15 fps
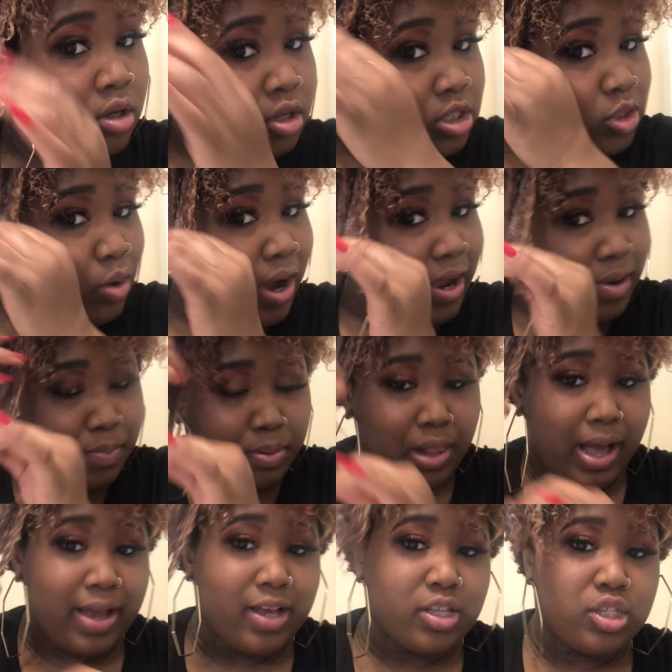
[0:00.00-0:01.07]
So I
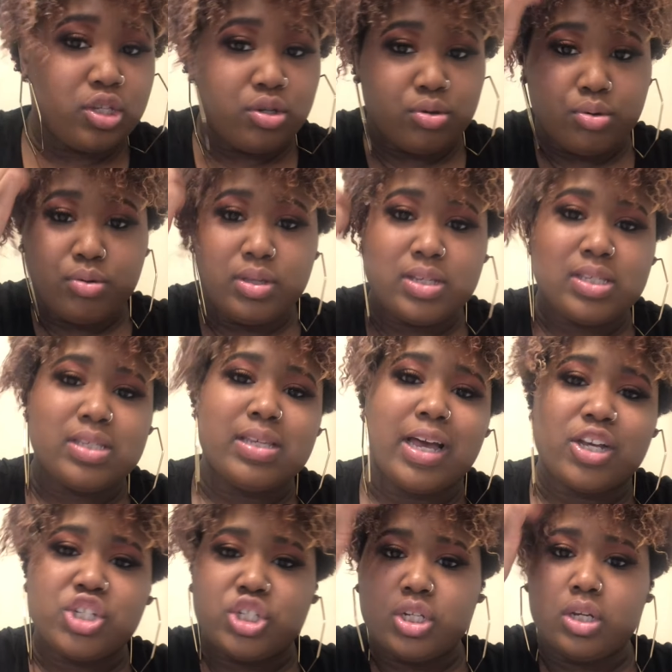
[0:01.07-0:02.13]
apply it to the
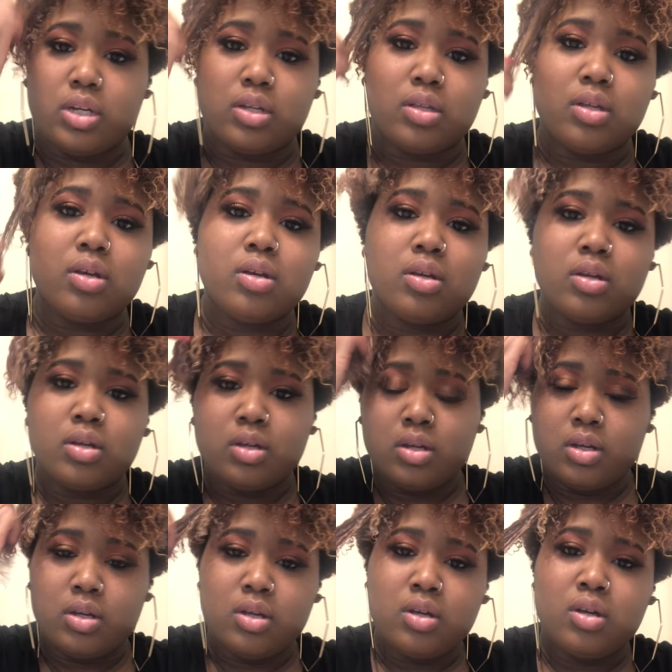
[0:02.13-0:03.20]
section,
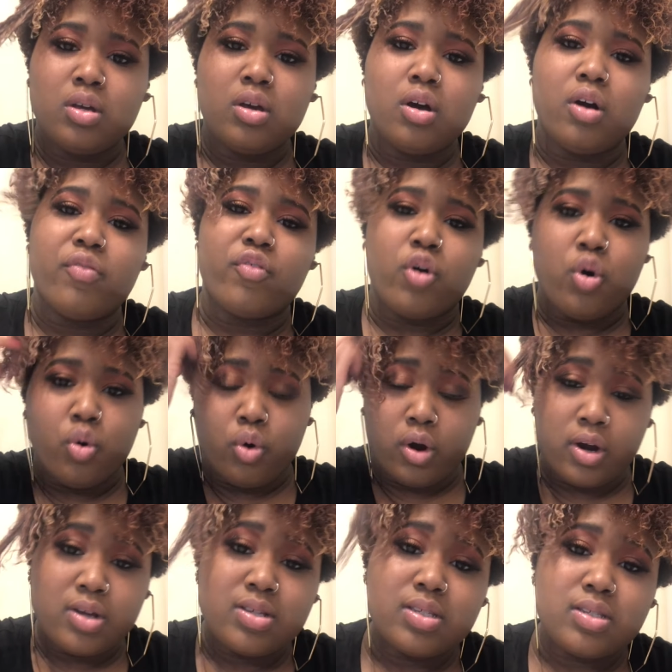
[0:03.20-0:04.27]
of
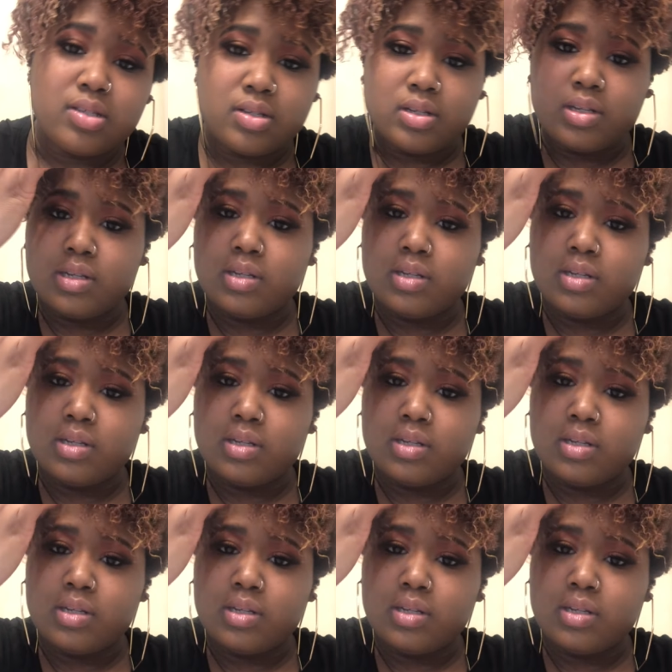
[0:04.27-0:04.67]
course.